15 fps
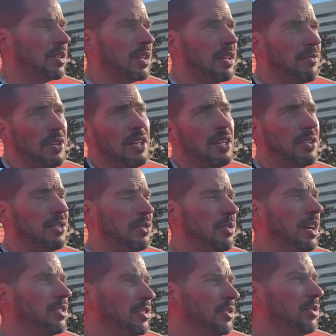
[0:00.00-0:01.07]
And if you need to do
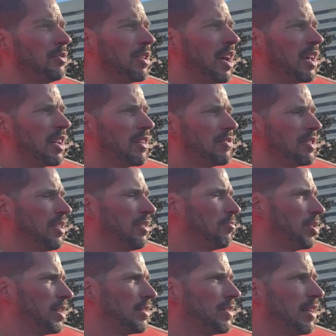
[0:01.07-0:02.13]
that, you do that, obviously.
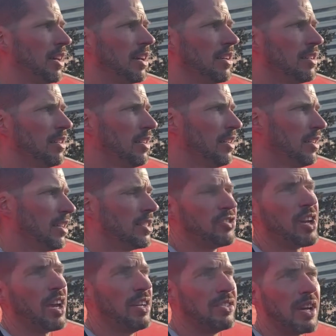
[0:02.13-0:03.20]
But uh, let's
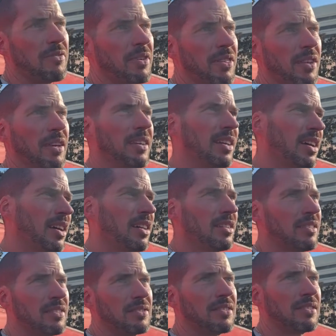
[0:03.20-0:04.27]
change everything. Now
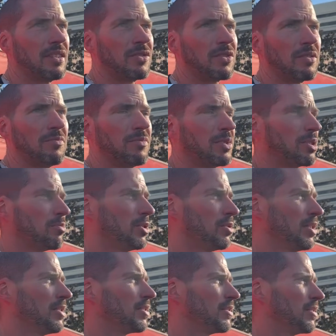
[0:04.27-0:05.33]
there's there's some, some real
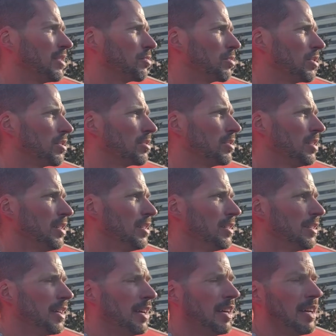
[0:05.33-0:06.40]
instances where
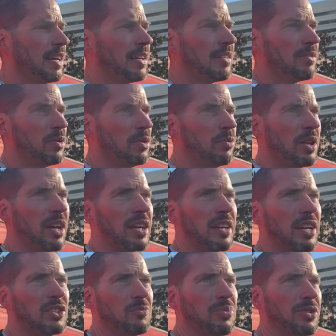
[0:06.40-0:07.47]
uh, we, we got
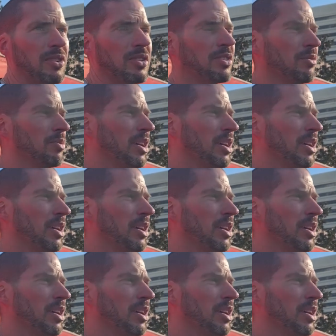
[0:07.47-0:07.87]
guys in position.